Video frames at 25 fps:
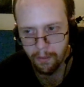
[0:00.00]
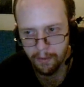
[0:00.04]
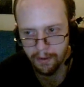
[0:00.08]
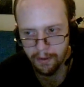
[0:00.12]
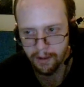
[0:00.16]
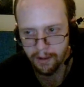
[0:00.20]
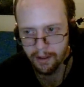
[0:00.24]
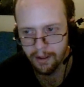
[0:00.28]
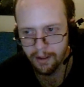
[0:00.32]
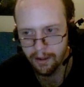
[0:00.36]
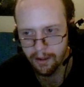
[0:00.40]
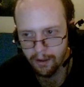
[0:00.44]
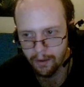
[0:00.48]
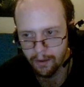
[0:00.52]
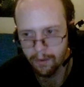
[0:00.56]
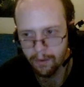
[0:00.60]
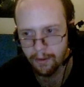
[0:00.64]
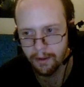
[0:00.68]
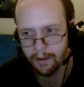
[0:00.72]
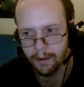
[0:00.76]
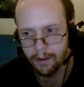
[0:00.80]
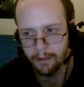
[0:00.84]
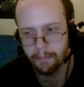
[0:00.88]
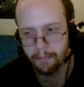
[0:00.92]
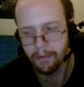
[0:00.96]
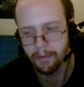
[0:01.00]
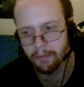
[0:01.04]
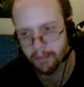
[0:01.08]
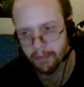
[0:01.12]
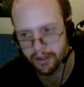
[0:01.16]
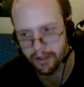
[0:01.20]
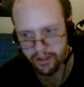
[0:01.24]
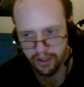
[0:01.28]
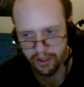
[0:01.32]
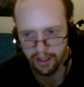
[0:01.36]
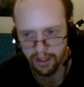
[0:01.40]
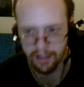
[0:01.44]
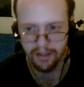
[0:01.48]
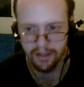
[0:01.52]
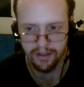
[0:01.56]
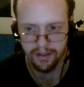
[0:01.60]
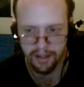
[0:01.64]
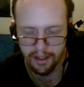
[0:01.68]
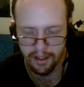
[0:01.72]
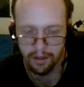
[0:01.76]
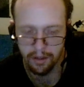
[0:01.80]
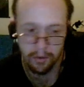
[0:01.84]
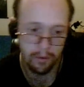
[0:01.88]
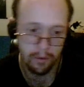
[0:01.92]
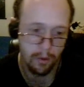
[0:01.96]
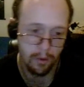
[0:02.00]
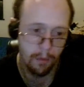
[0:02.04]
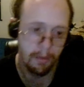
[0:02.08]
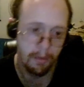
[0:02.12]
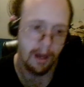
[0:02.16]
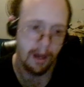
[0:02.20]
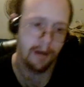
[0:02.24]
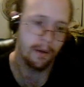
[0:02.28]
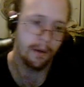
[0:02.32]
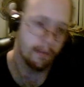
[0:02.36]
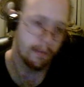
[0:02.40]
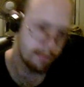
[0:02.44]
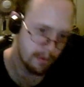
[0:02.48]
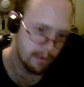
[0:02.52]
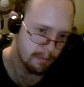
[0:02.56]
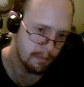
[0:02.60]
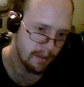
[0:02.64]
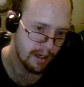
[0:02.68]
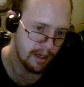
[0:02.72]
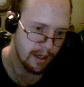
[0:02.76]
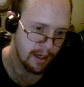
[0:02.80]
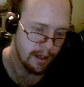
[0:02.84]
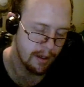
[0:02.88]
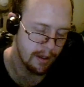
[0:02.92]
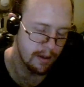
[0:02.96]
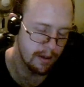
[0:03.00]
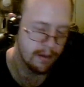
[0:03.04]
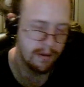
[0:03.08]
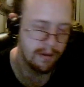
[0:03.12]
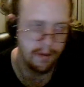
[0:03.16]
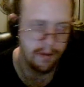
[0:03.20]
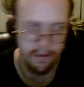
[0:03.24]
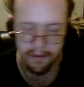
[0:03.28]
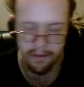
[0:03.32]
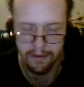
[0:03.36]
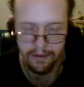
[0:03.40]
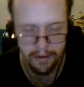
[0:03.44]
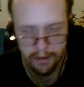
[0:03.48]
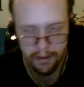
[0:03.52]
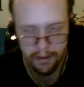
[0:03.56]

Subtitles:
and then it'll end up in my chest, and it'll go back up to my head, and